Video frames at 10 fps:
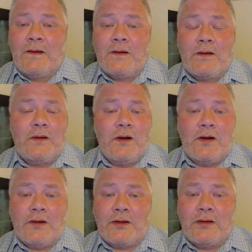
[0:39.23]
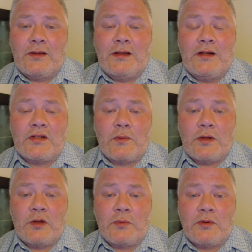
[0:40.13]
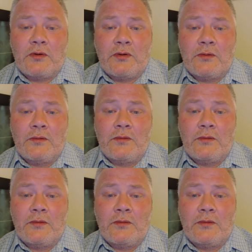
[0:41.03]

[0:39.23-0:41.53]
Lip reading: God, he needs a wake-up call.